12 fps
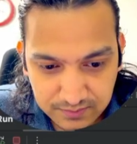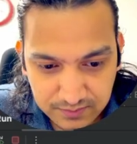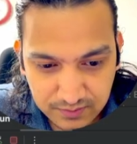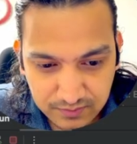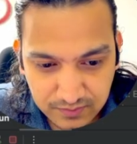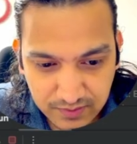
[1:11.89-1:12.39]

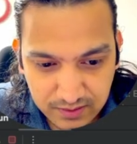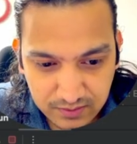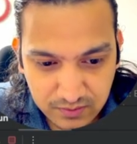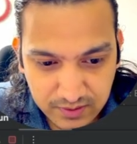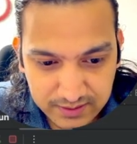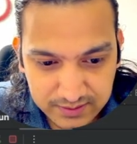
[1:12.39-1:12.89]
So if I
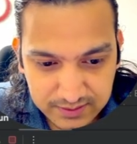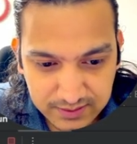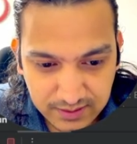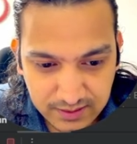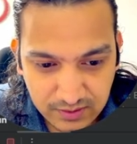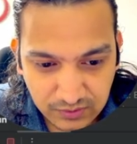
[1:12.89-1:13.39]
go and
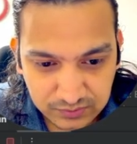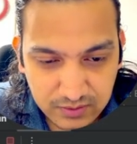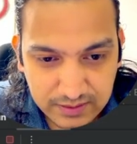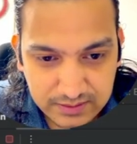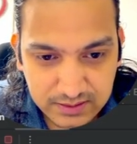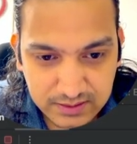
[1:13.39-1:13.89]
see now, you
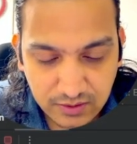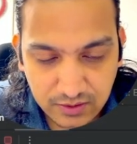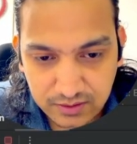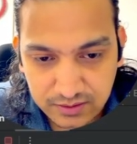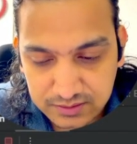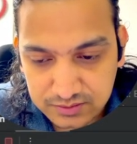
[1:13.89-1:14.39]
can see your
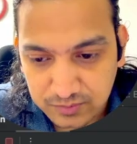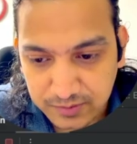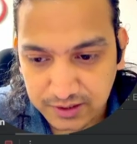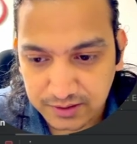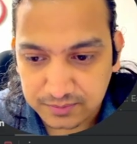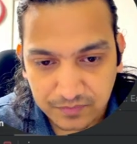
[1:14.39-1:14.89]
orders over
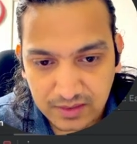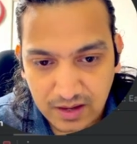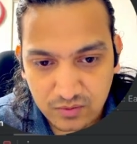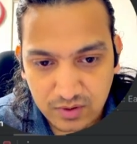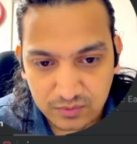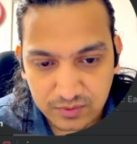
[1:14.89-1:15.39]
here. Now
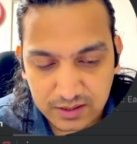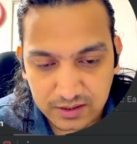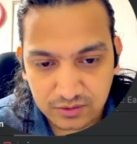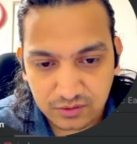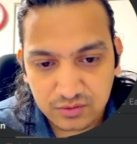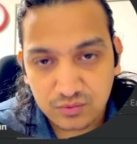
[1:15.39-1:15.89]
what we need
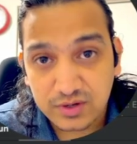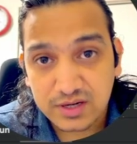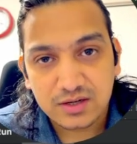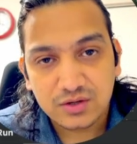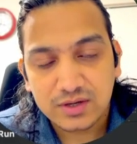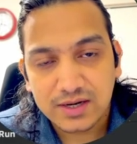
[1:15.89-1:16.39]
to do, we
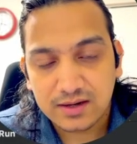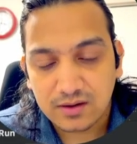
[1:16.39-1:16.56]
need to get